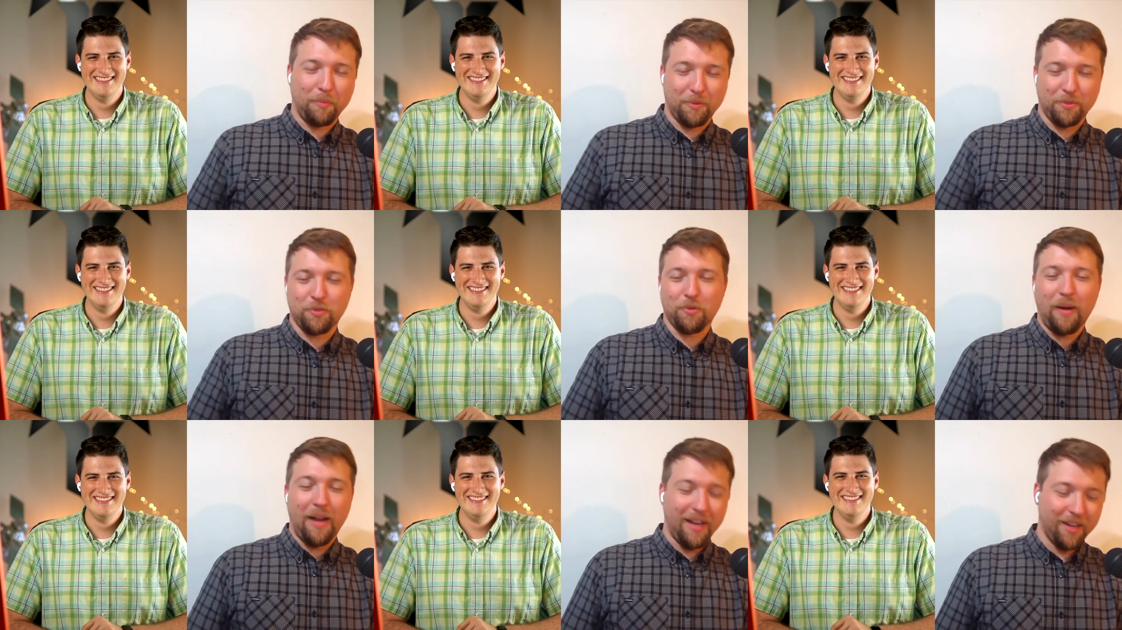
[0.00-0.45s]

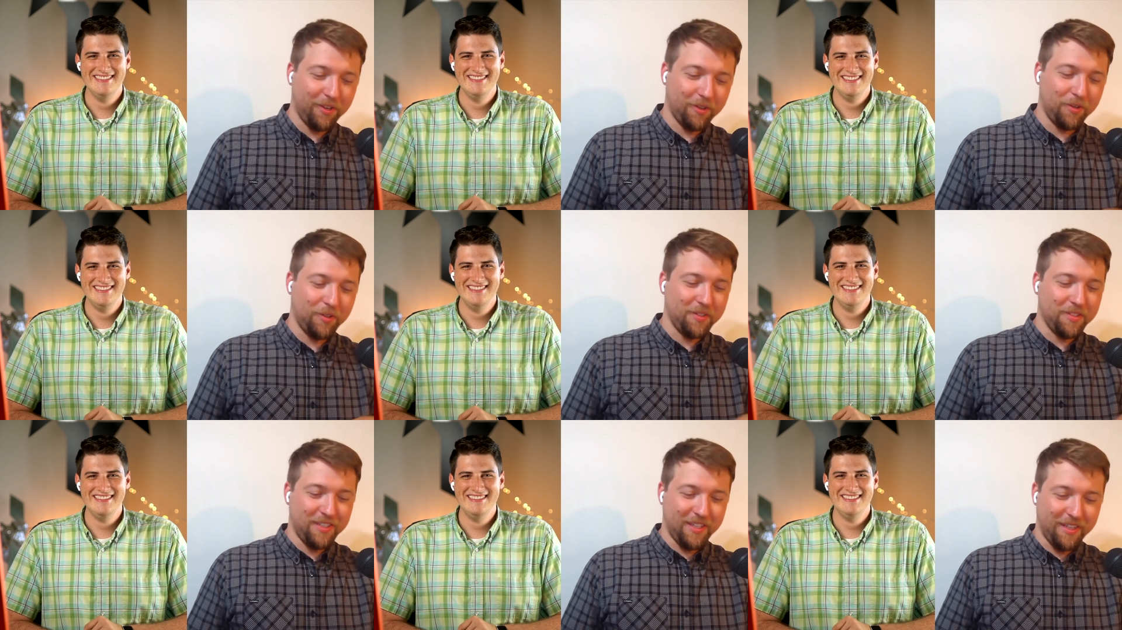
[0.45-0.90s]

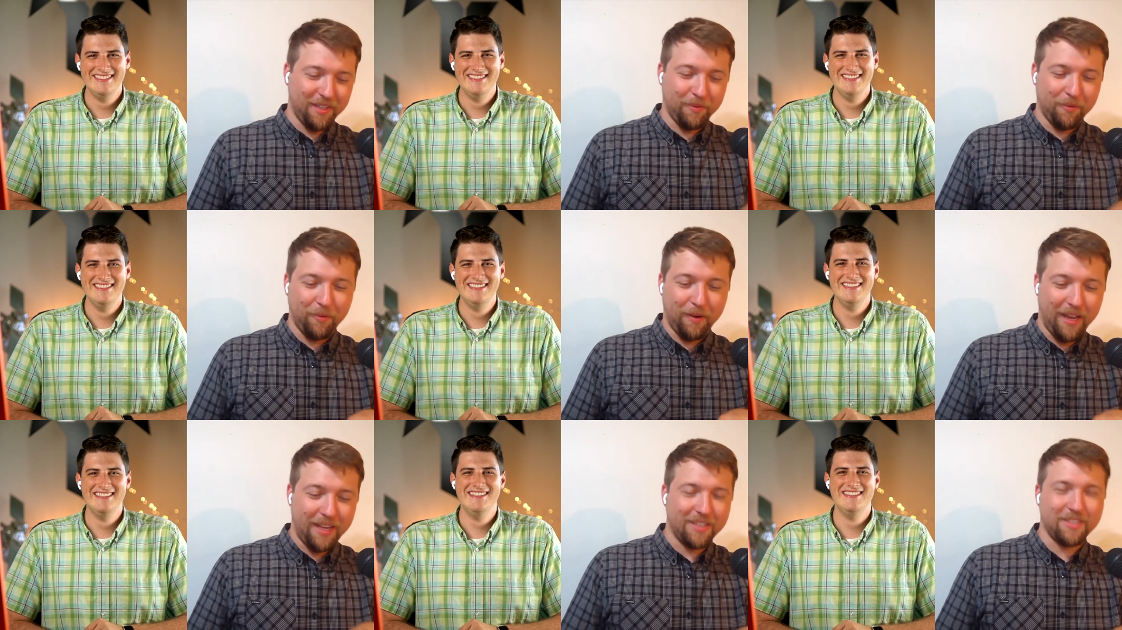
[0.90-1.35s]
Speaker 1: triangles and the
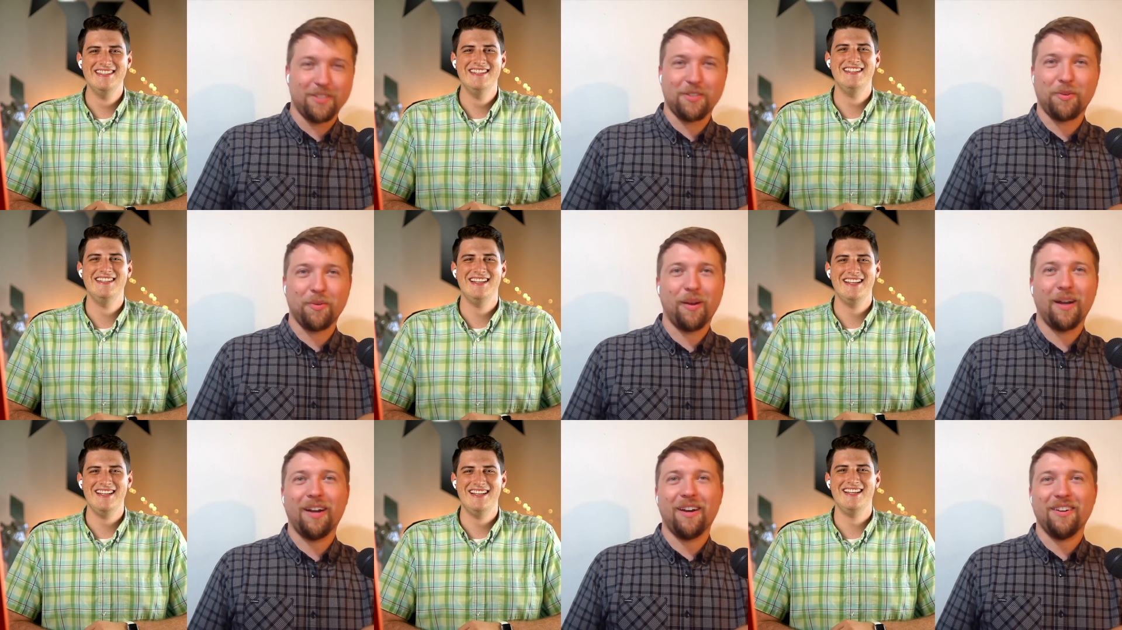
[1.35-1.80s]
red
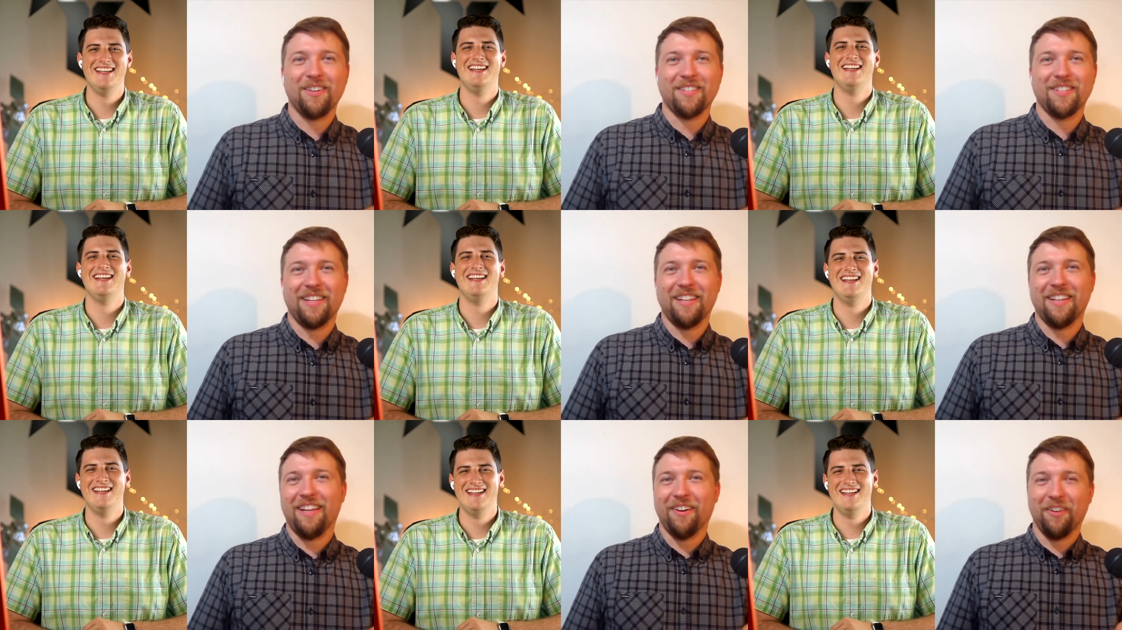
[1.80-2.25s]
squares,
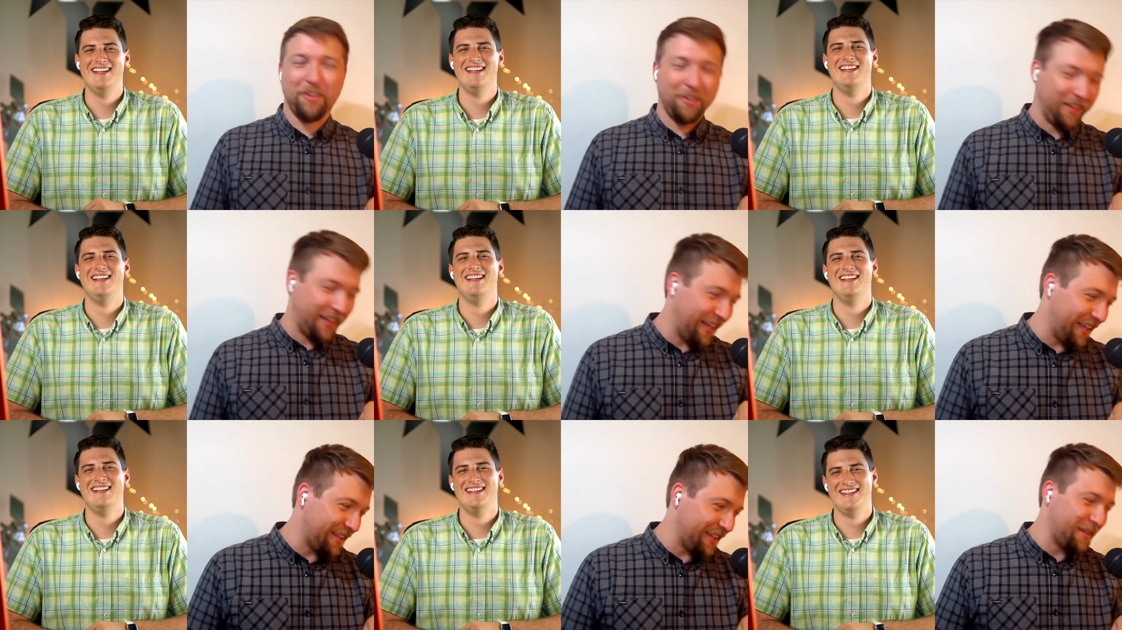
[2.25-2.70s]
and they're
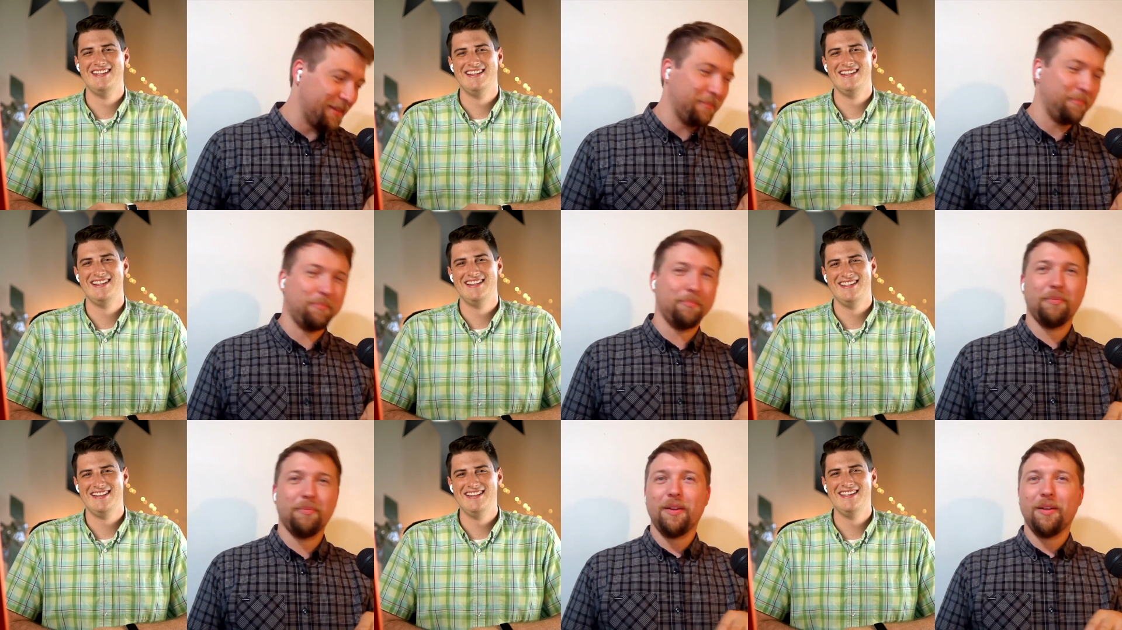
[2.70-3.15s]
looking at the
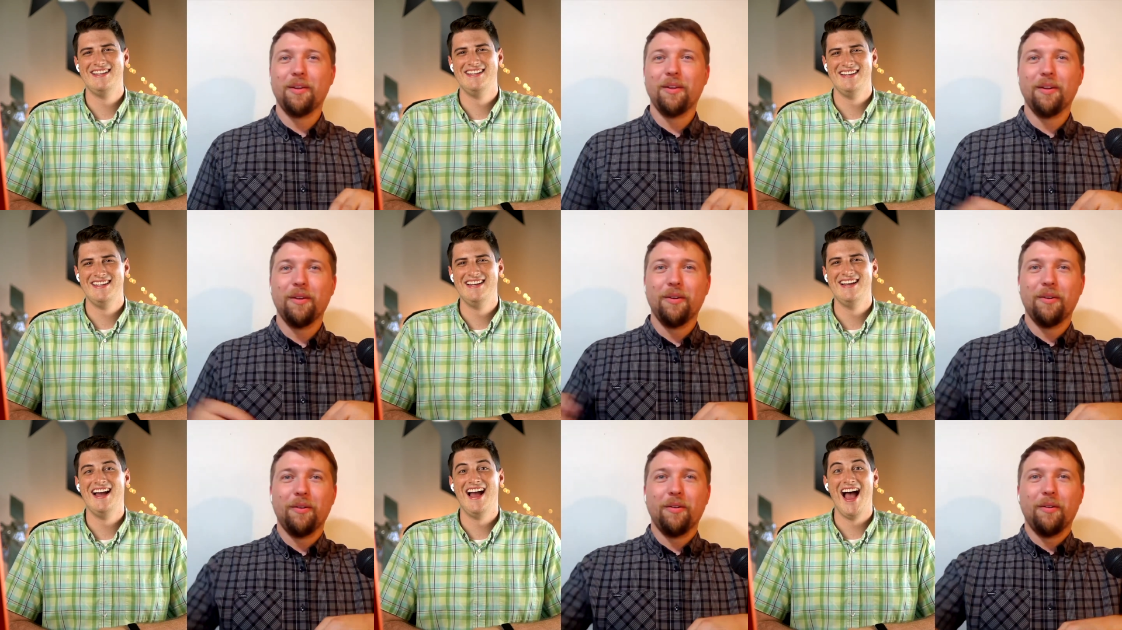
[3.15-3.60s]

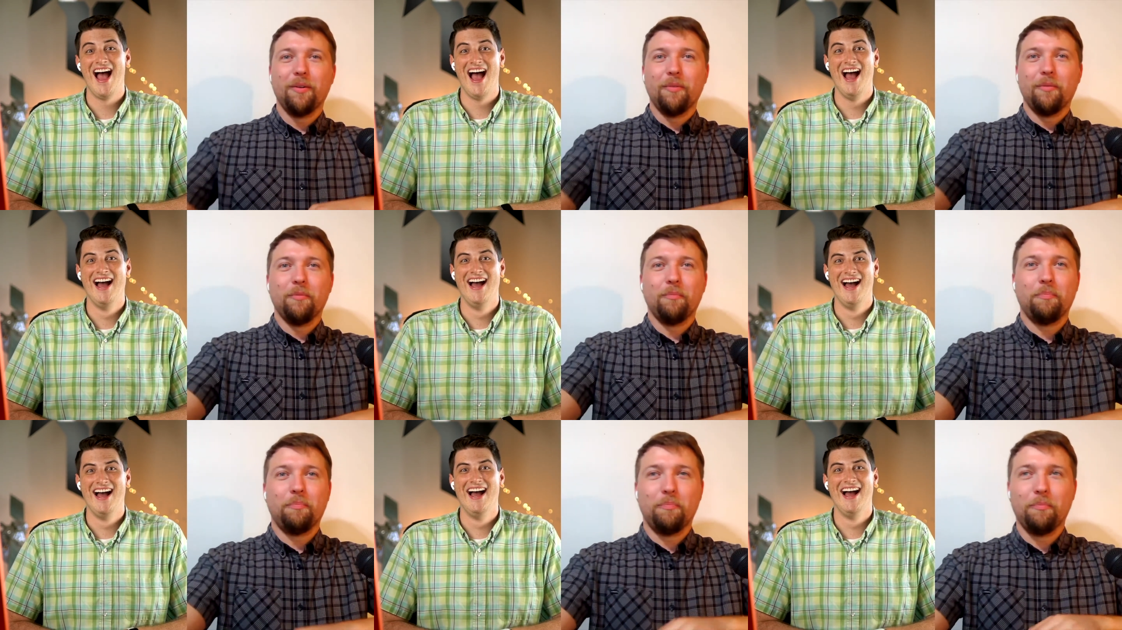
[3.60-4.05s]

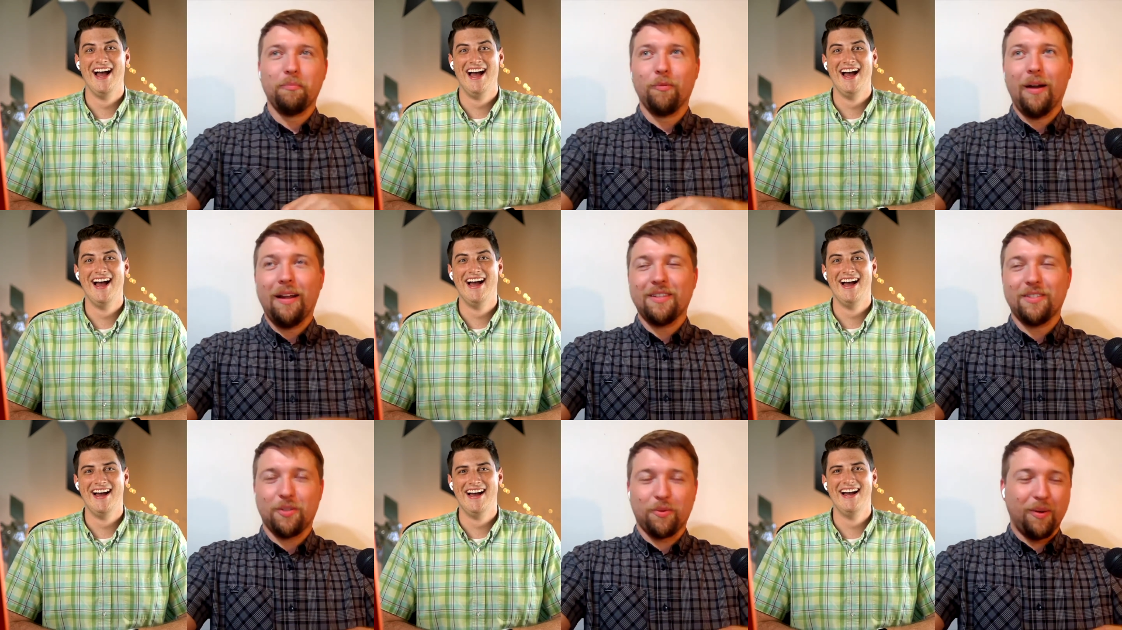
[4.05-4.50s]

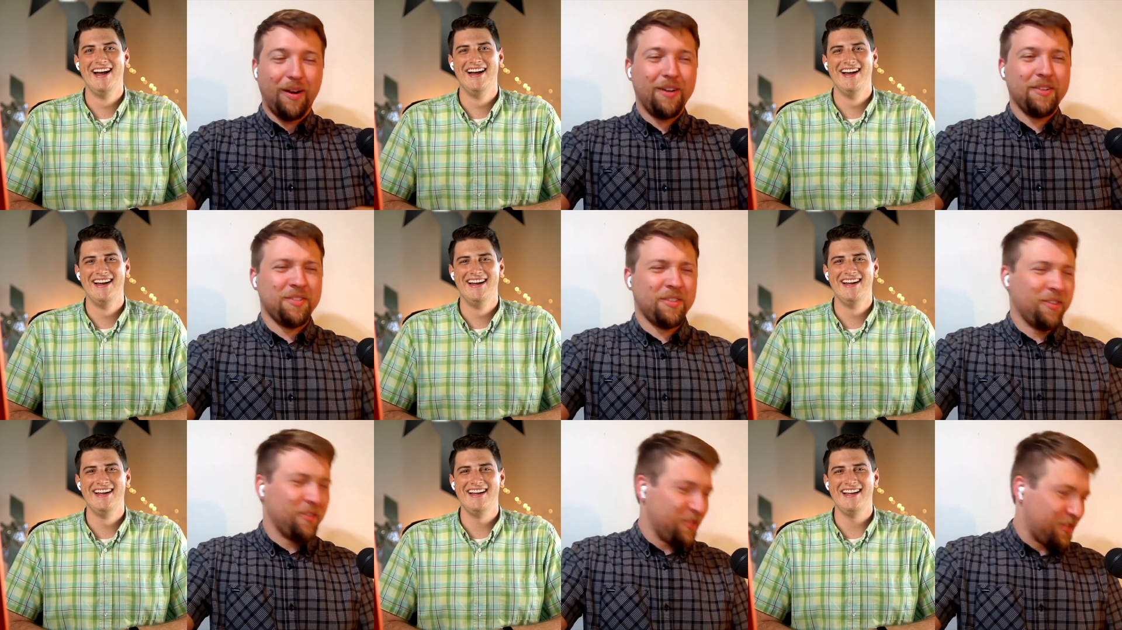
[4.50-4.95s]
red squares,
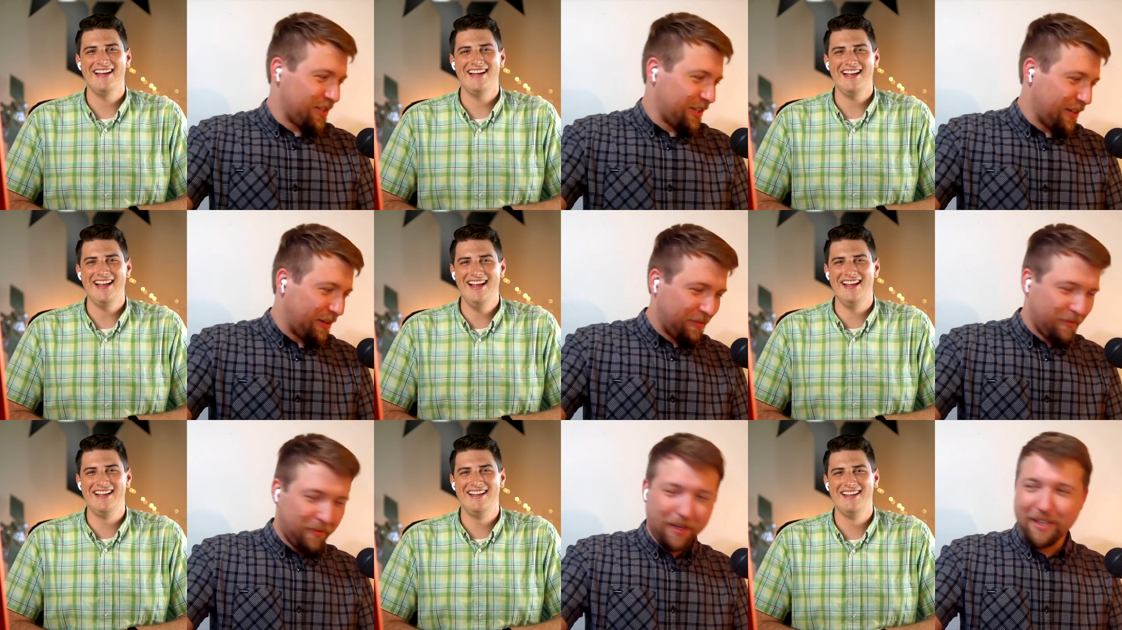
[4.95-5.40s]
and they're just like,
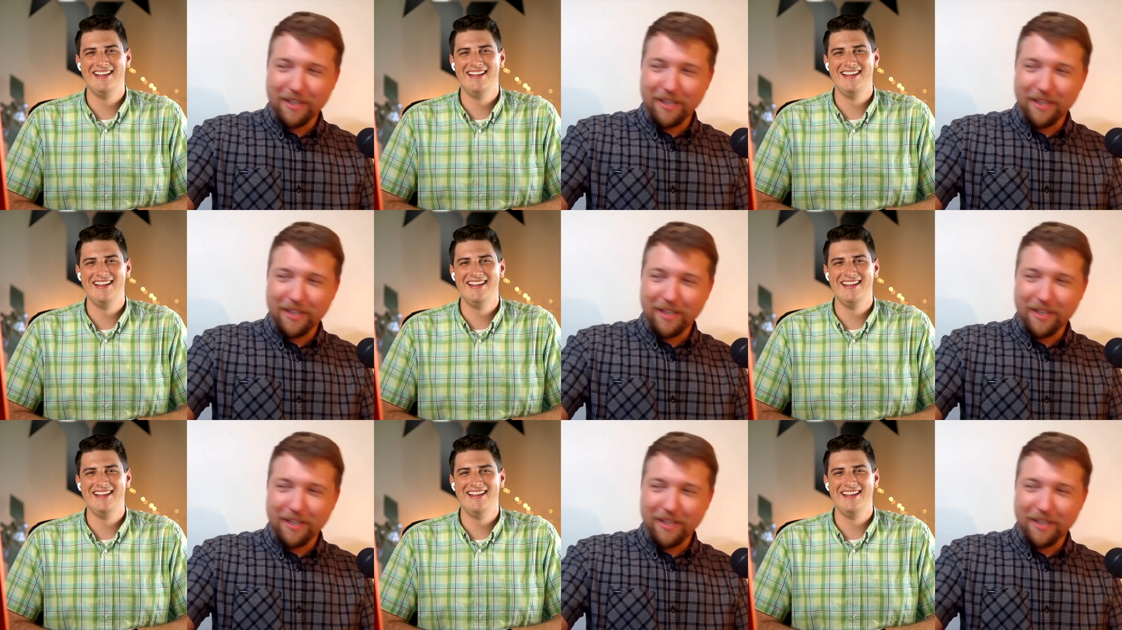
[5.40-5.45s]
"What?"